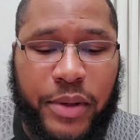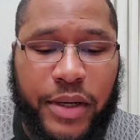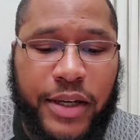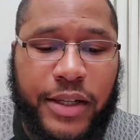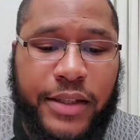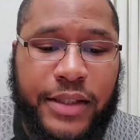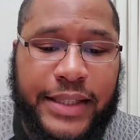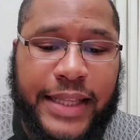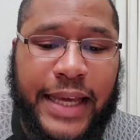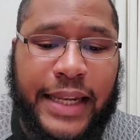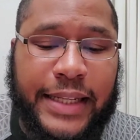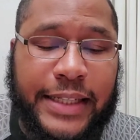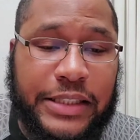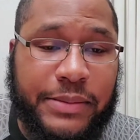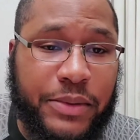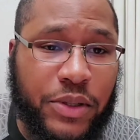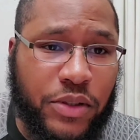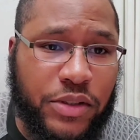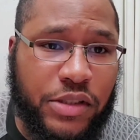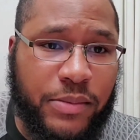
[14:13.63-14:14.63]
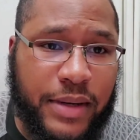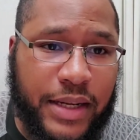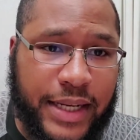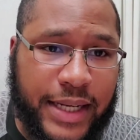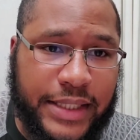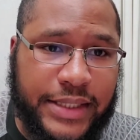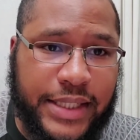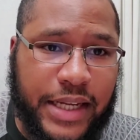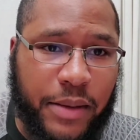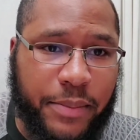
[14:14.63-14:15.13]
But that leads me on to my
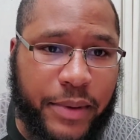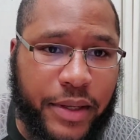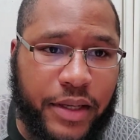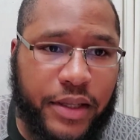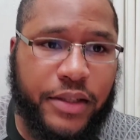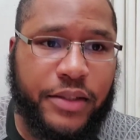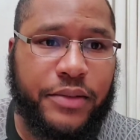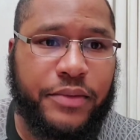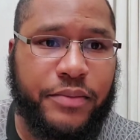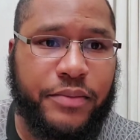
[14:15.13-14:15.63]
next topic.